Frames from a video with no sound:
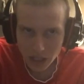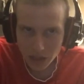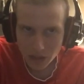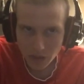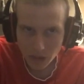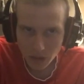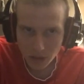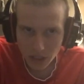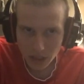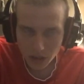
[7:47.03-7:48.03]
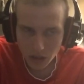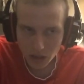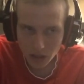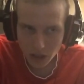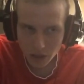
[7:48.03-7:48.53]
So I've heard Keith Law a
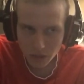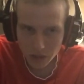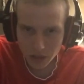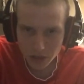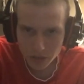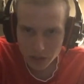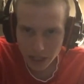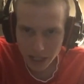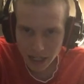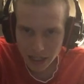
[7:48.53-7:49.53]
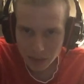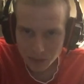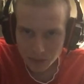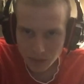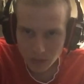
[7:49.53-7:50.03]
lot over the years, and
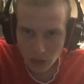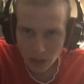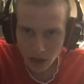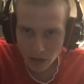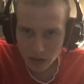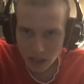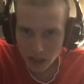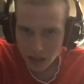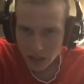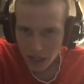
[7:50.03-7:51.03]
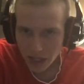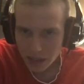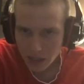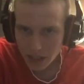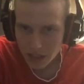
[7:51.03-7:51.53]
now at The
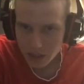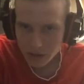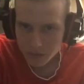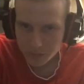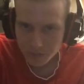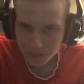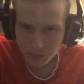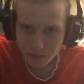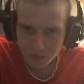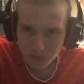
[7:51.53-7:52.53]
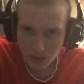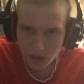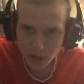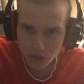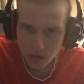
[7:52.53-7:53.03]
Athletic. So
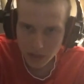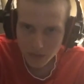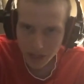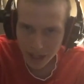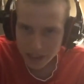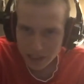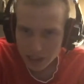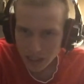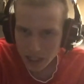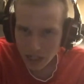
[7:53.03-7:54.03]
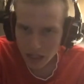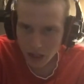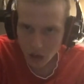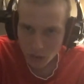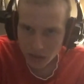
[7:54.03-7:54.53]
interesting facts.
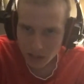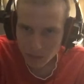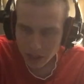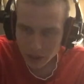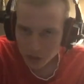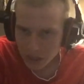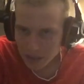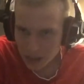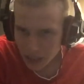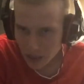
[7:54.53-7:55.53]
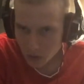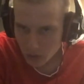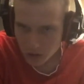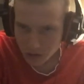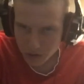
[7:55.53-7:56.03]
Only Mike Trout has a higher
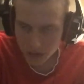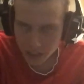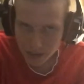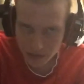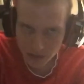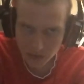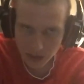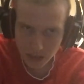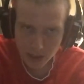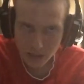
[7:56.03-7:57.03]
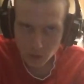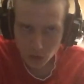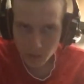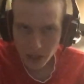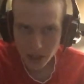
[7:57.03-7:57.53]
WAR since 2015 than
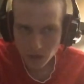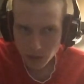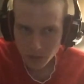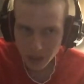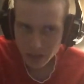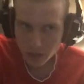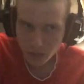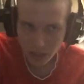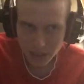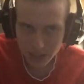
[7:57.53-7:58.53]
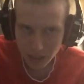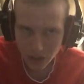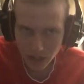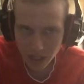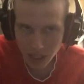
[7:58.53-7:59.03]
Mookie Betts, which I'm not surprised to
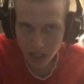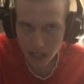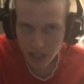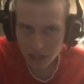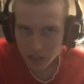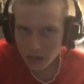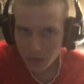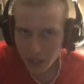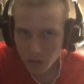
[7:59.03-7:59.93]
hear it, since Betts